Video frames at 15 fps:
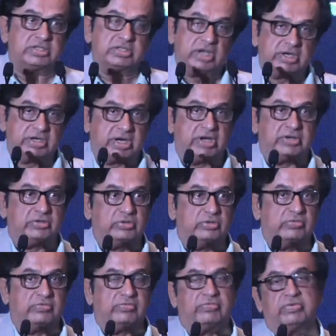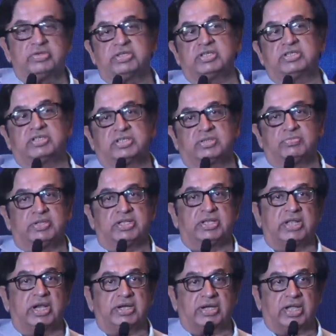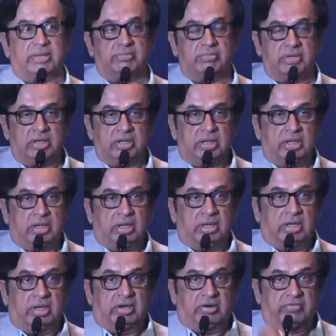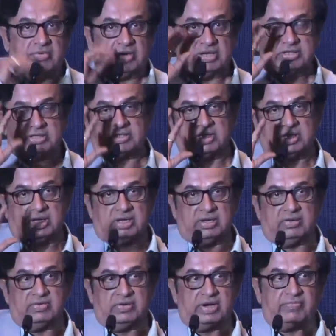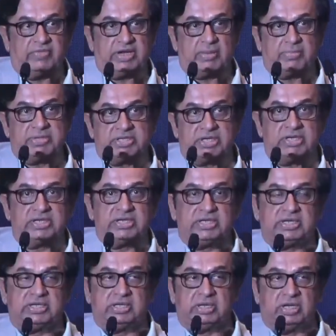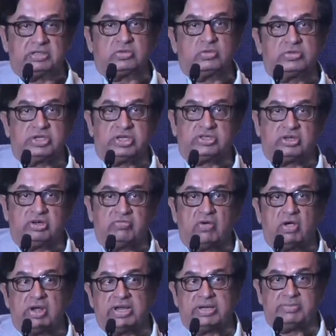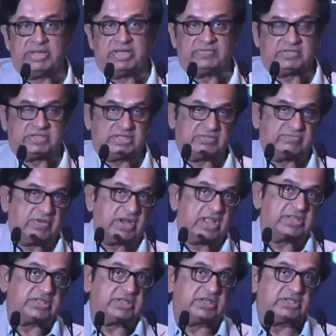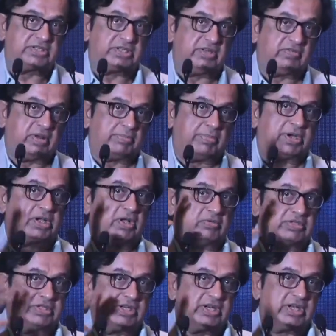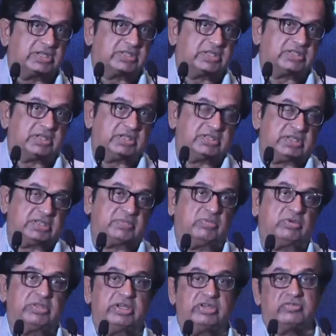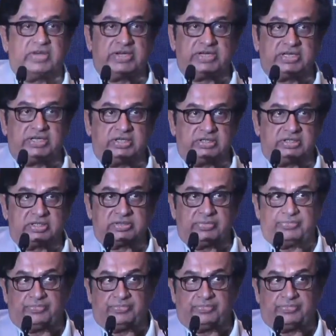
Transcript: so I'll try to do justice within that time. Friends, we represent the Association of all NBFCs, Finance Industry Development Council, in existence since more than 20 years.